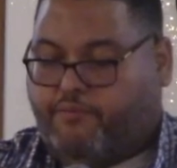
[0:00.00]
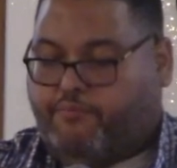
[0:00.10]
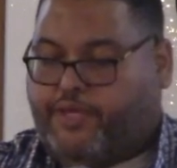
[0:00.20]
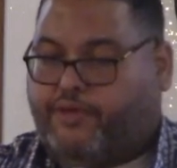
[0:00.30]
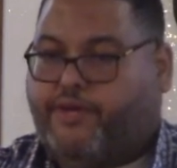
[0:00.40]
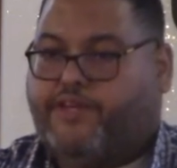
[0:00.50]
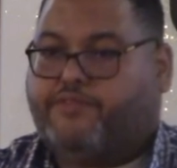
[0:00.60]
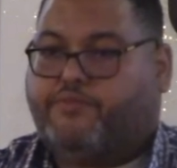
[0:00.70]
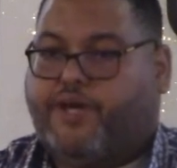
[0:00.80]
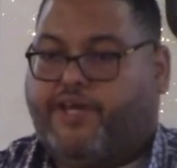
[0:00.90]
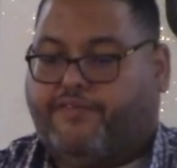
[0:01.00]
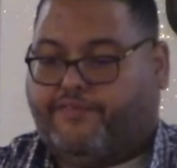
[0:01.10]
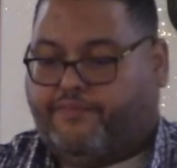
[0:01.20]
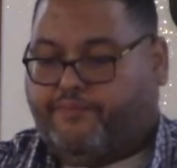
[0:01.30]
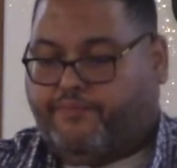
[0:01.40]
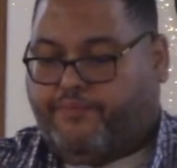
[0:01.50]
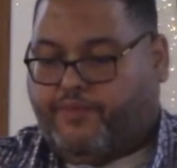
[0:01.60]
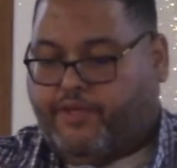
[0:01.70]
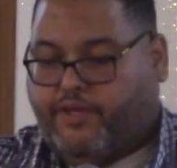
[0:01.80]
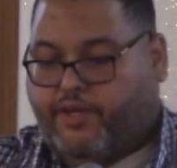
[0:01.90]
Baal has a wife.
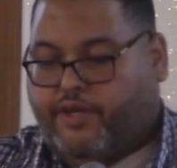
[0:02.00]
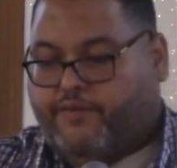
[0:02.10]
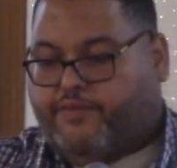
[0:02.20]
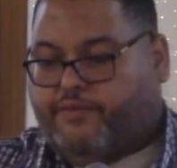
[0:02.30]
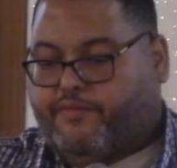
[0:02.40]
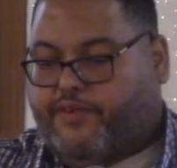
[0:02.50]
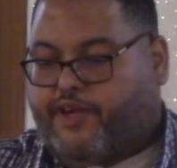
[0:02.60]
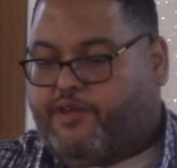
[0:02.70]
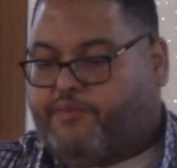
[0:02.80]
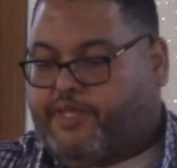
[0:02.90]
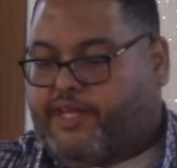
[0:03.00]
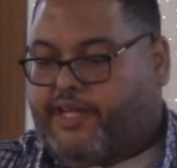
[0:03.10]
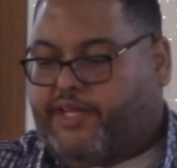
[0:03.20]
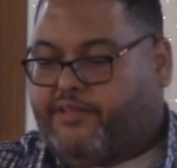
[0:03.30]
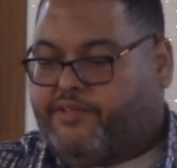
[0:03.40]
From the very beginning,